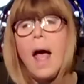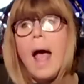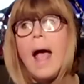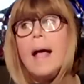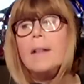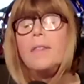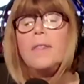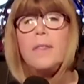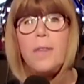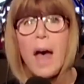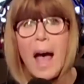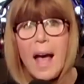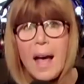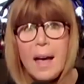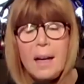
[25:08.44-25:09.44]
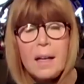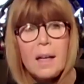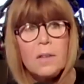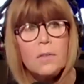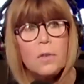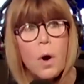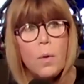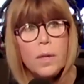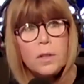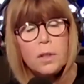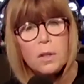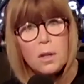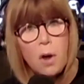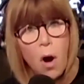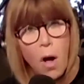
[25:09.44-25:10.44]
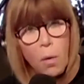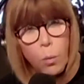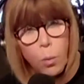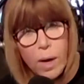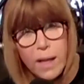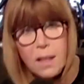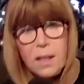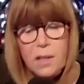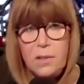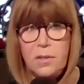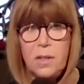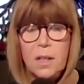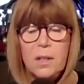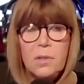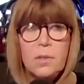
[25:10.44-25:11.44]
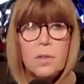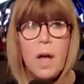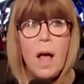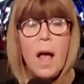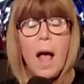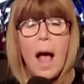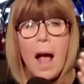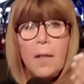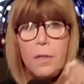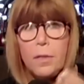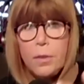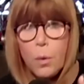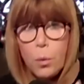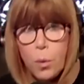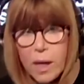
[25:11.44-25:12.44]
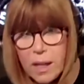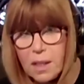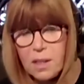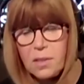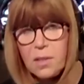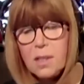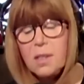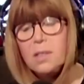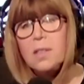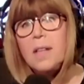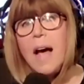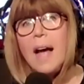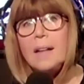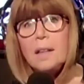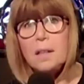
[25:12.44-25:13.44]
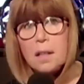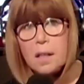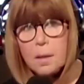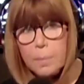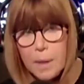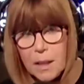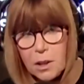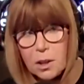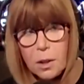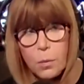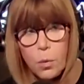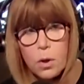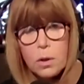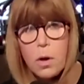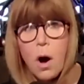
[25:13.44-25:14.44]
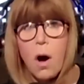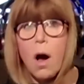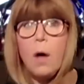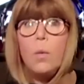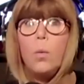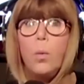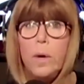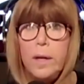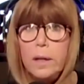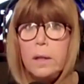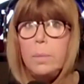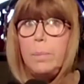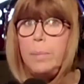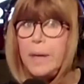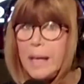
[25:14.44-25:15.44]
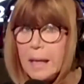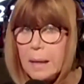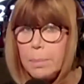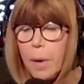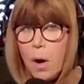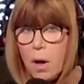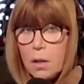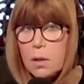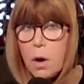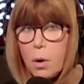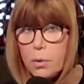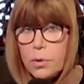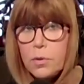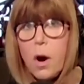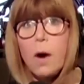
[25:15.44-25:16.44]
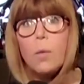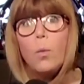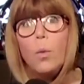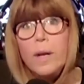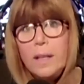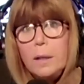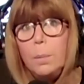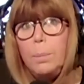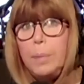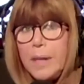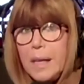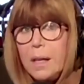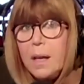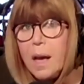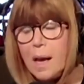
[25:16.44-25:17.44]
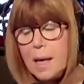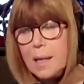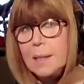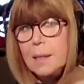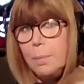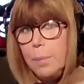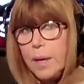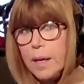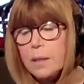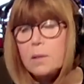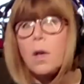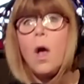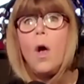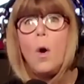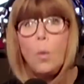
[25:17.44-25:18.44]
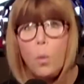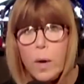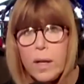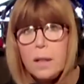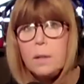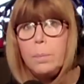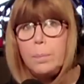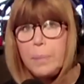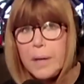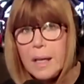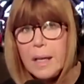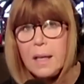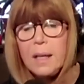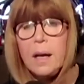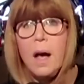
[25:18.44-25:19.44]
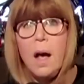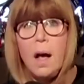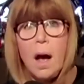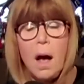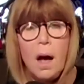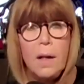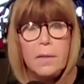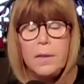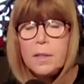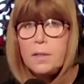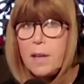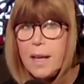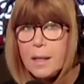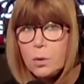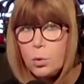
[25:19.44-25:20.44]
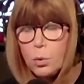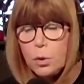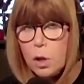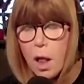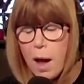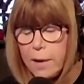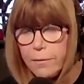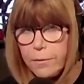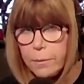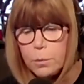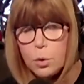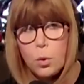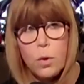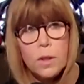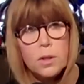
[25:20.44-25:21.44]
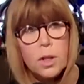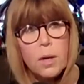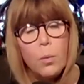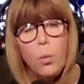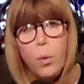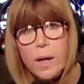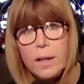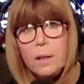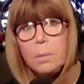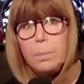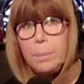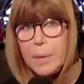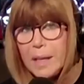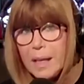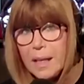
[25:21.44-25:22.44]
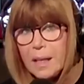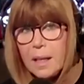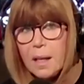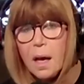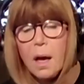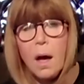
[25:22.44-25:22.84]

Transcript: And that is going to call witnesses. And the witnesses that the commission will call will be Paul Gosar, will be Andy Biggs, will be this Andrew Clyde from Georgia, will be